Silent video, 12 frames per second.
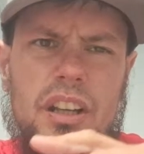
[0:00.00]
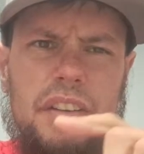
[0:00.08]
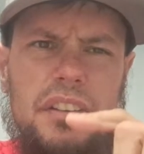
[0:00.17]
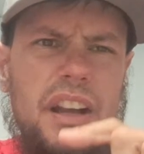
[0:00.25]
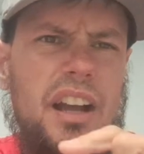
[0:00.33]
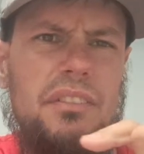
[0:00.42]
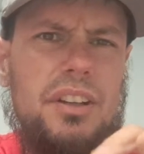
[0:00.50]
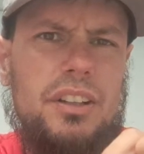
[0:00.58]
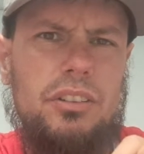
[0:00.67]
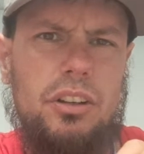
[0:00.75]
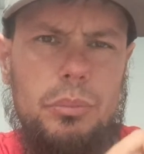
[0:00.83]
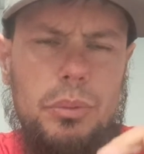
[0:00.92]
not very
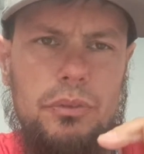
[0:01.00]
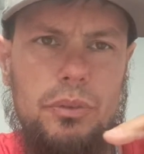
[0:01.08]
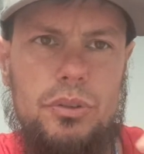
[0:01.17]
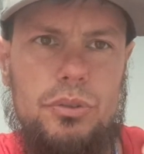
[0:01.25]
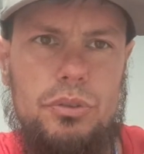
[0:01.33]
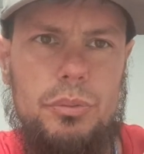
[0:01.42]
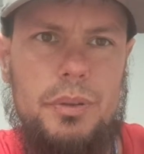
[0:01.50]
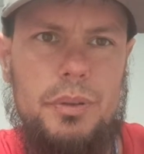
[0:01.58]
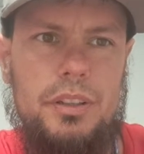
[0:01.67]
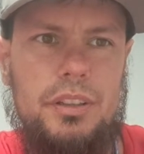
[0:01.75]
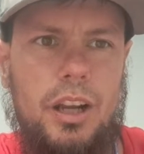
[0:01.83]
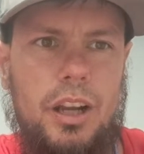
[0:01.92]
long before a short
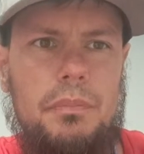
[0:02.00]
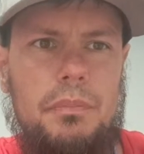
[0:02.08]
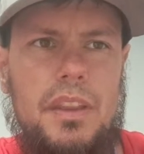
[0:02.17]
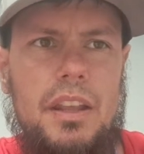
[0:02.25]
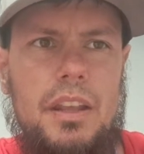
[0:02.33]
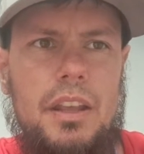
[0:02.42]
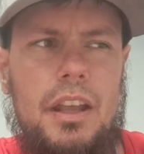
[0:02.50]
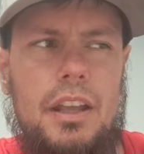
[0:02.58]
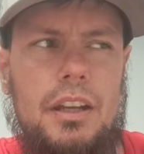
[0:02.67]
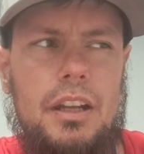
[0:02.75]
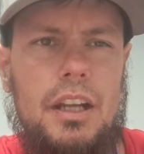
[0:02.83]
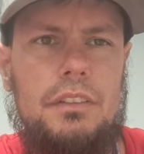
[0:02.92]
period of time.
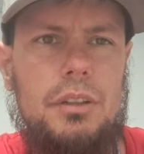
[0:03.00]
And